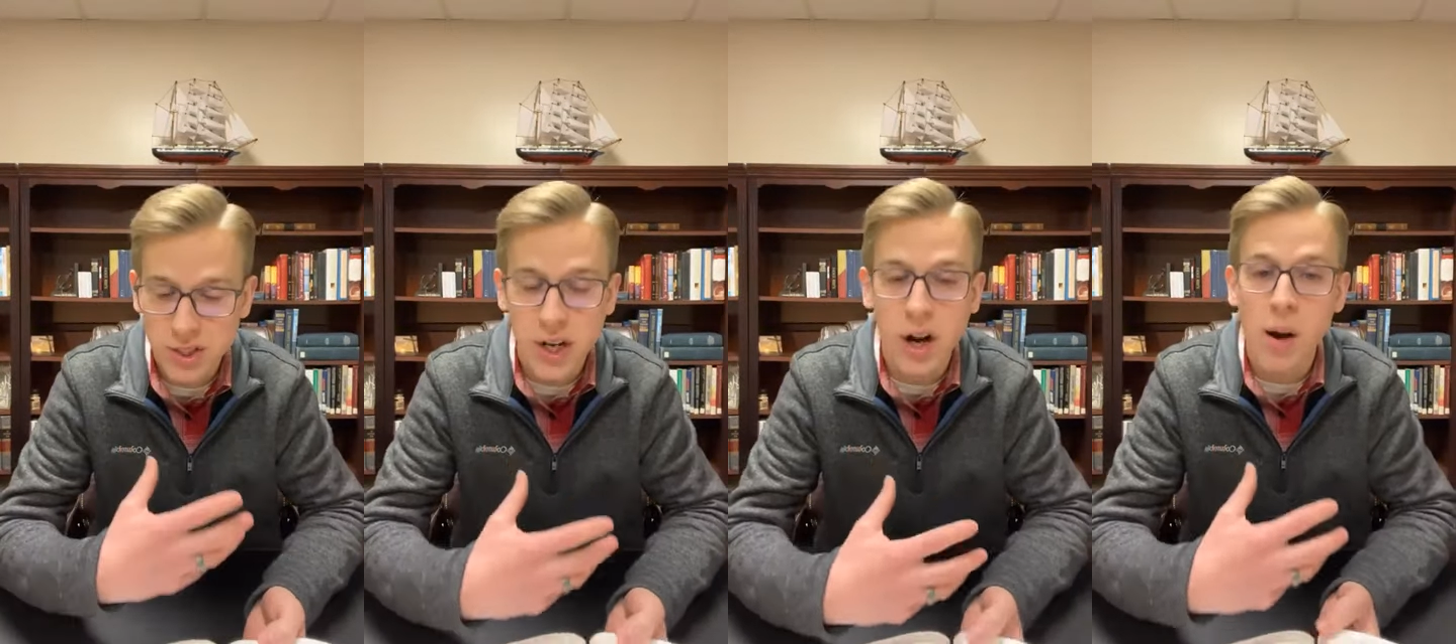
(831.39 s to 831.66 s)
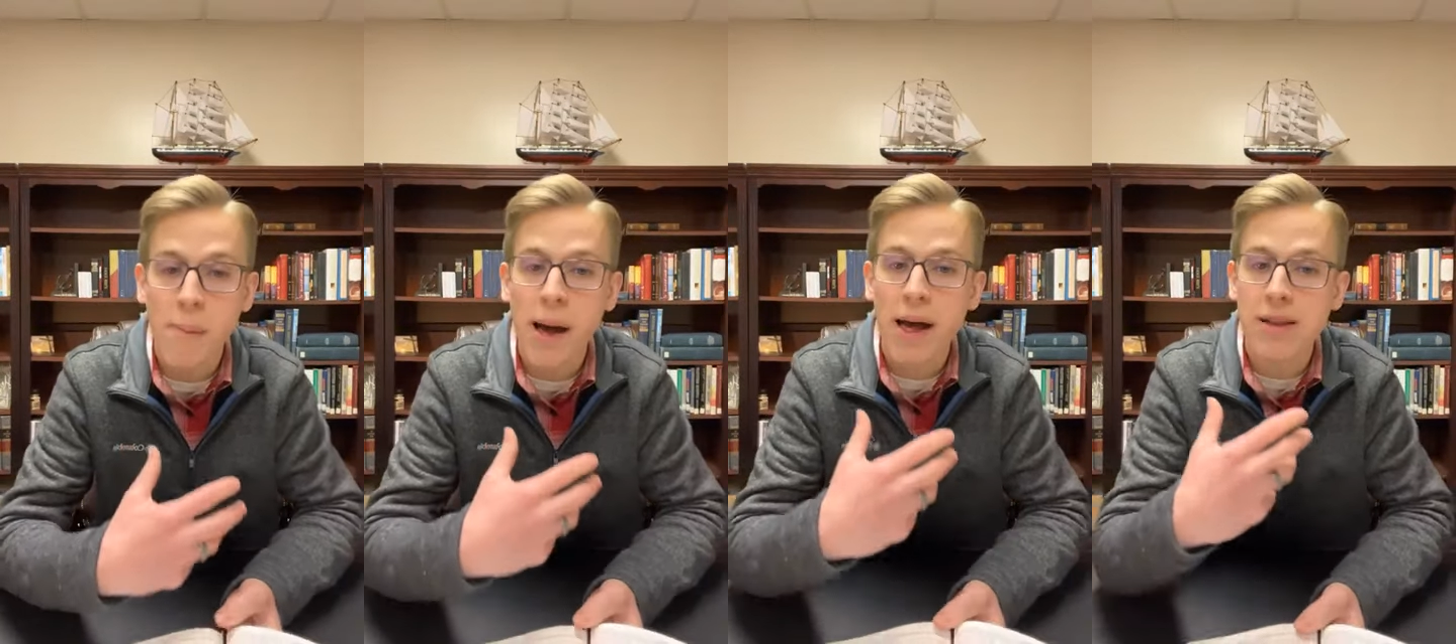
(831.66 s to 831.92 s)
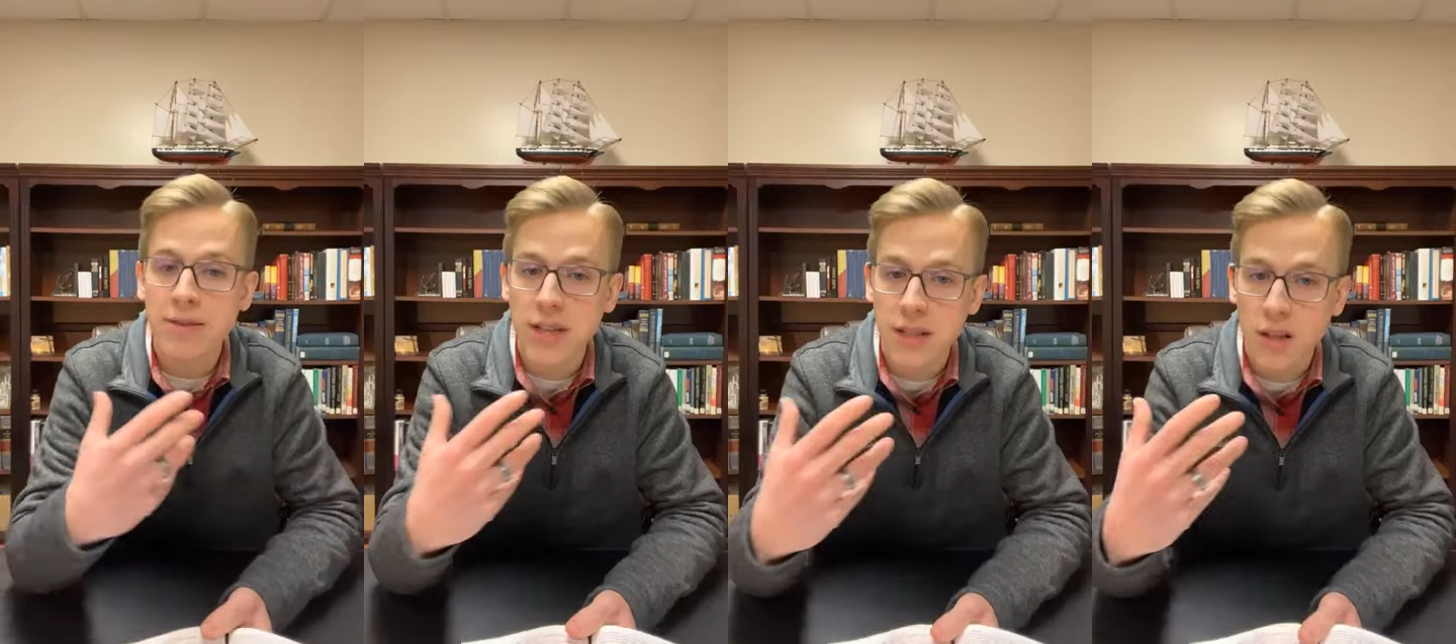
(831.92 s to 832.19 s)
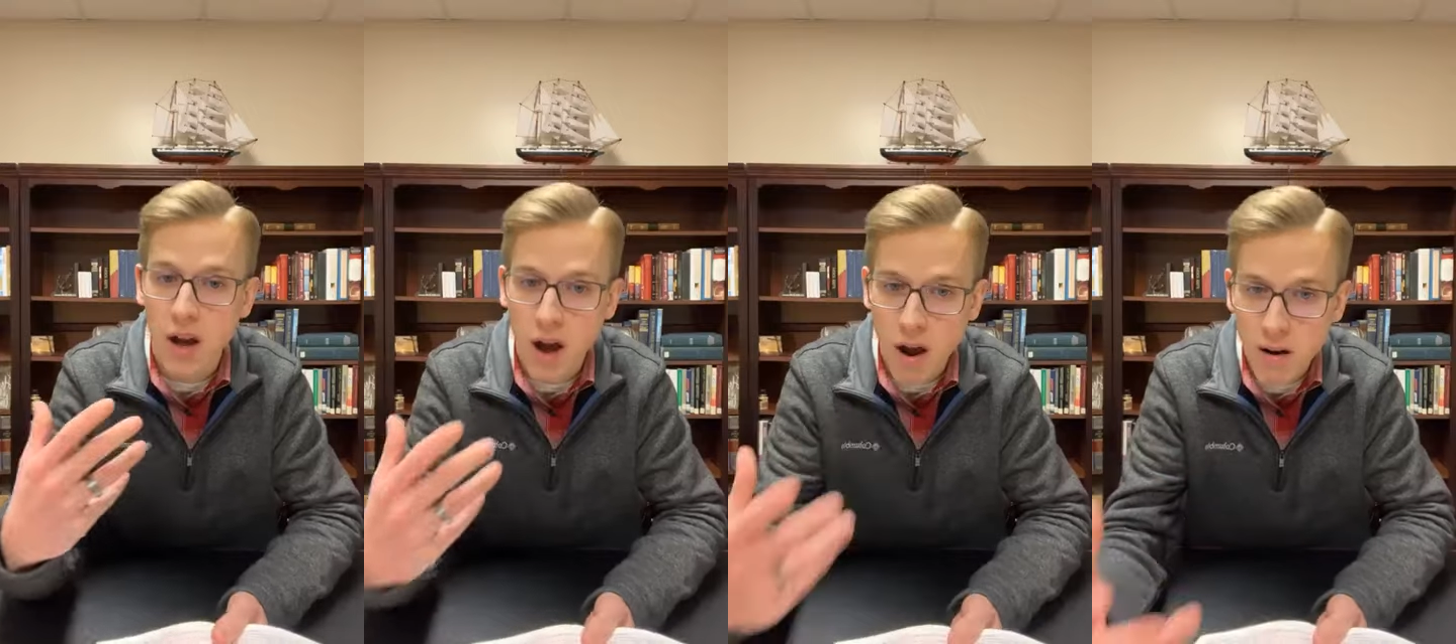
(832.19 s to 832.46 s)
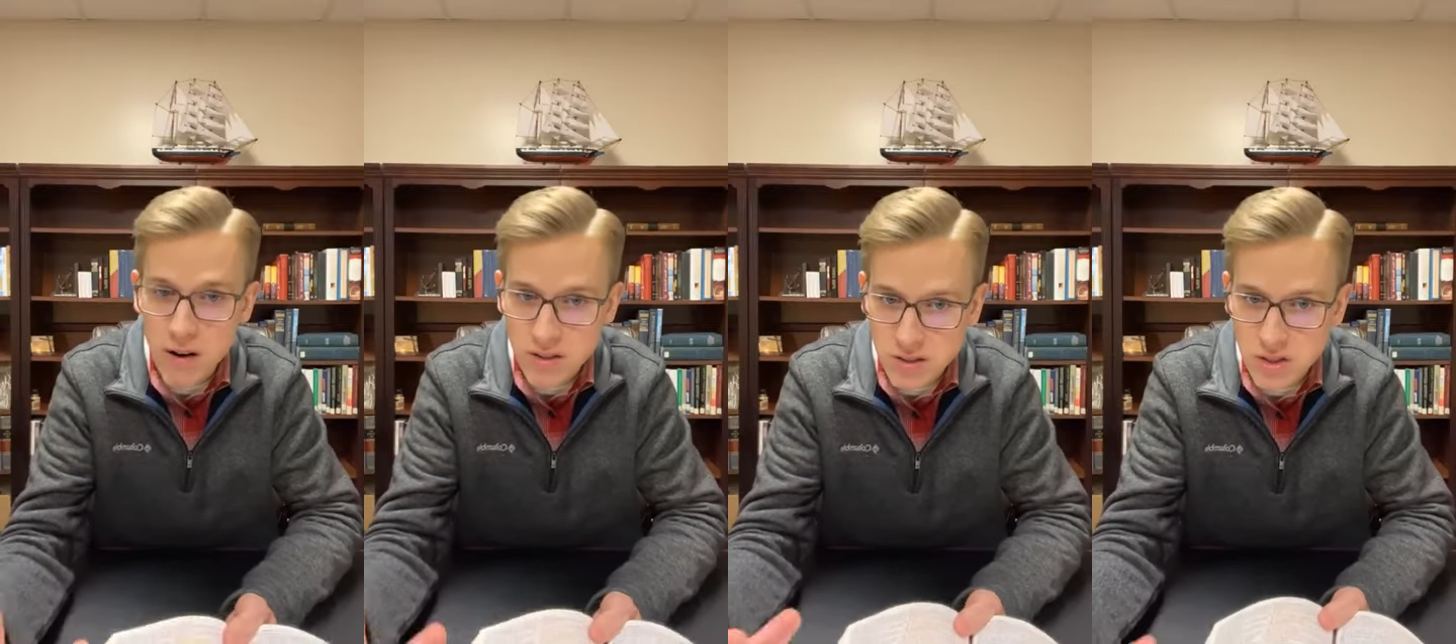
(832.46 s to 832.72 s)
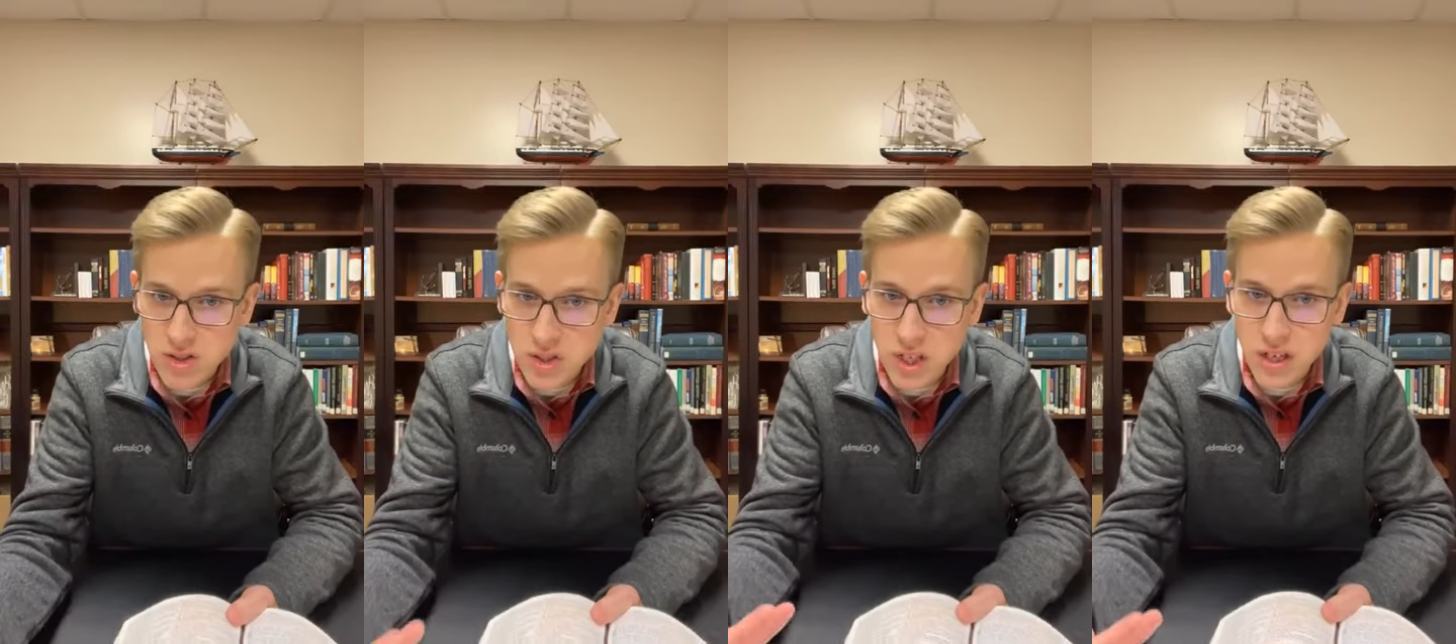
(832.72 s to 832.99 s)
Jeremiah said, the heart is
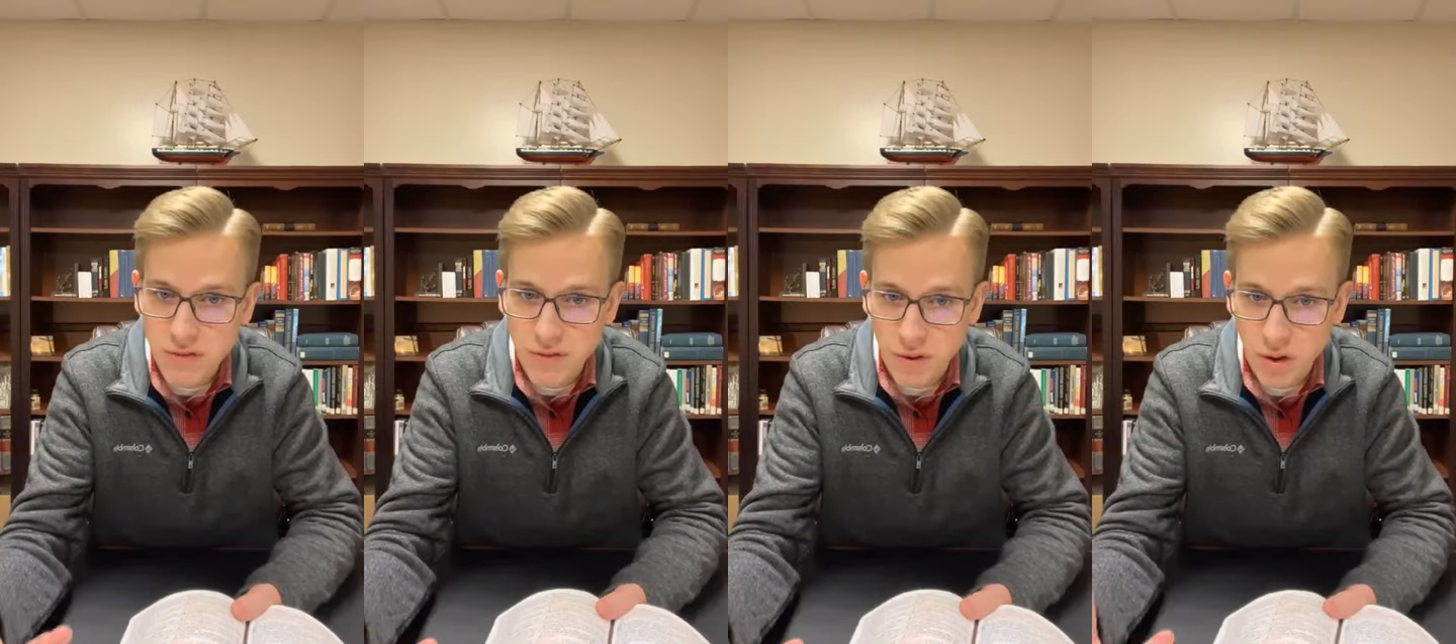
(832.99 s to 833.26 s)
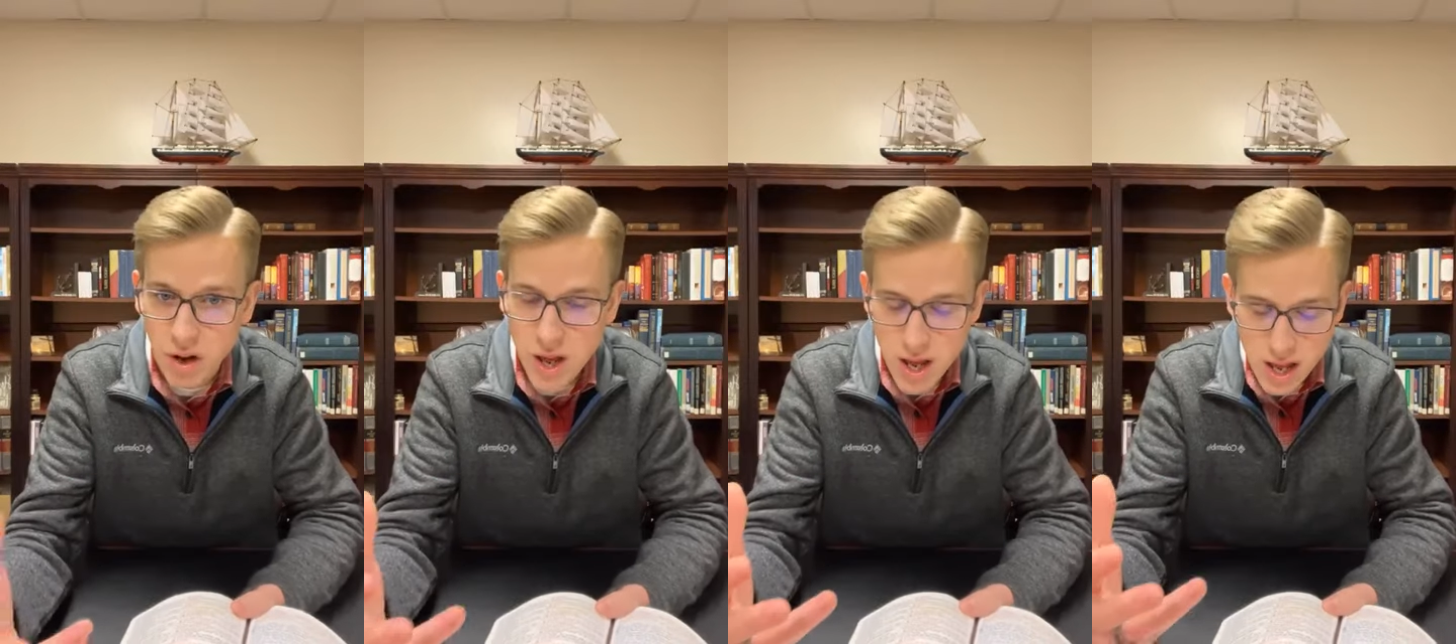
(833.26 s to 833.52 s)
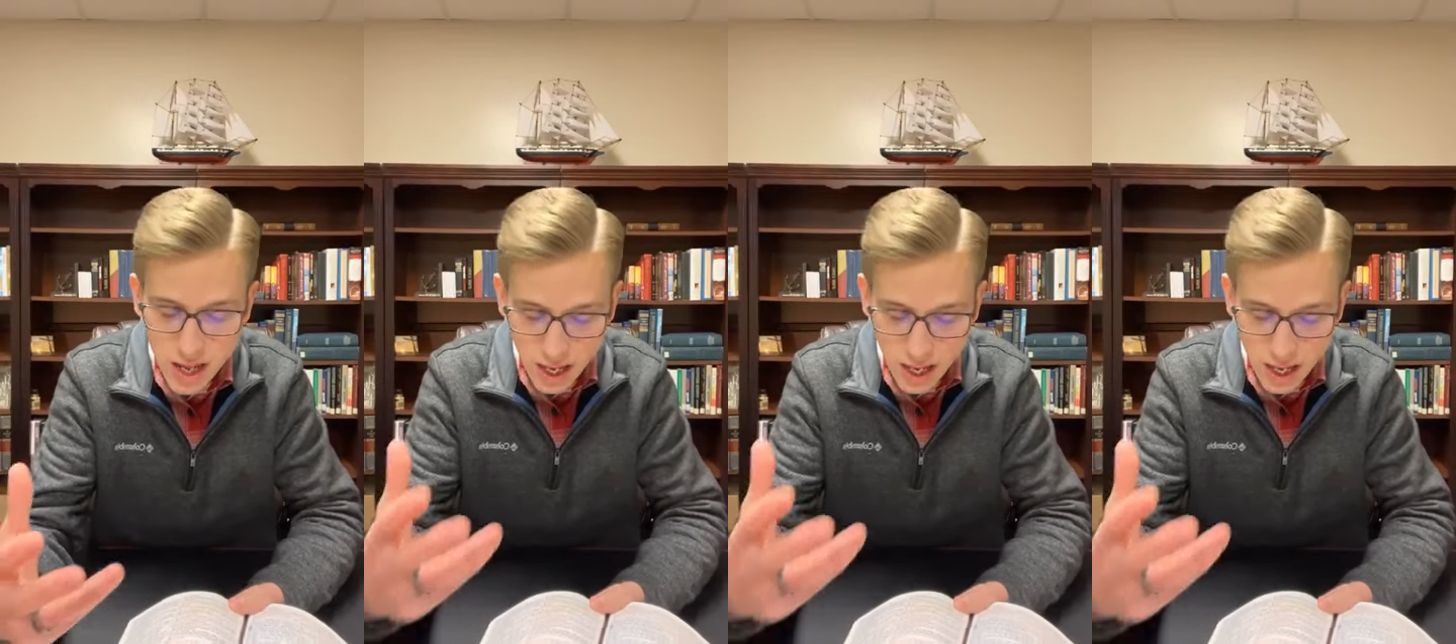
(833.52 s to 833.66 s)
deceitful